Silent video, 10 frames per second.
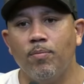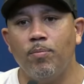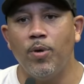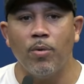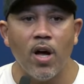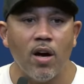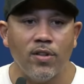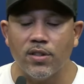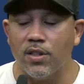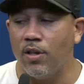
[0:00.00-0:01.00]
People
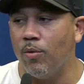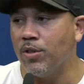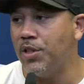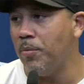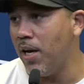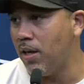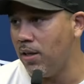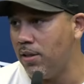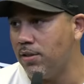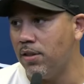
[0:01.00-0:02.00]
obviously know where T-Mac
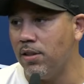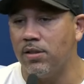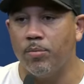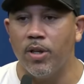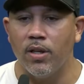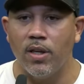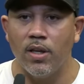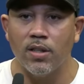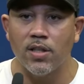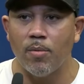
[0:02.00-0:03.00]
is and his ability
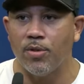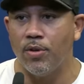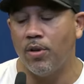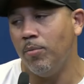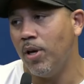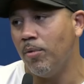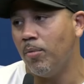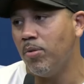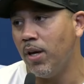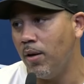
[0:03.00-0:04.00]
and his opportunity to be able to
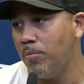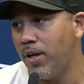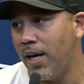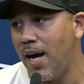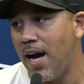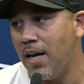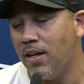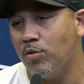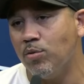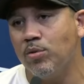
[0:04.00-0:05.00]
play and play at a high
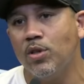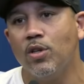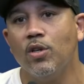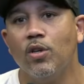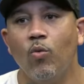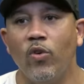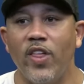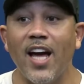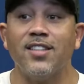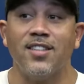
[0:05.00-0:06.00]
level. With
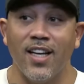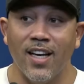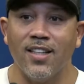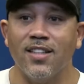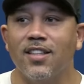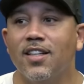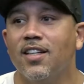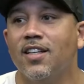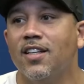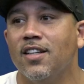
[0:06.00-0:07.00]
that said,
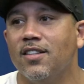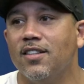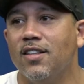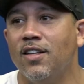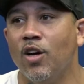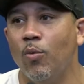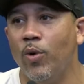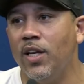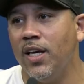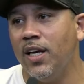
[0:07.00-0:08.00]
you know,
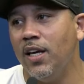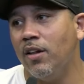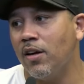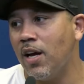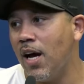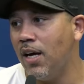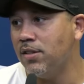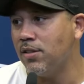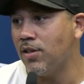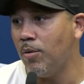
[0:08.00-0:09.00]
we need other guys
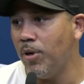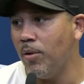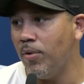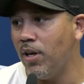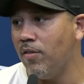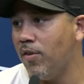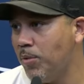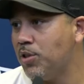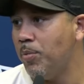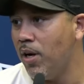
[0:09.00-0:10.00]
that's going to be able to give him
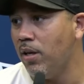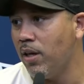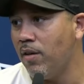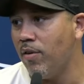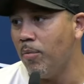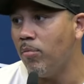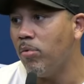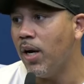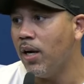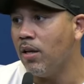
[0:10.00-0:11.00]
a spell and give him a
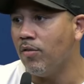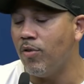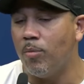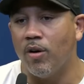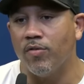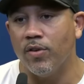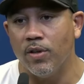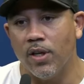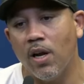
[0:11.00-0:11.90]
break on the football field and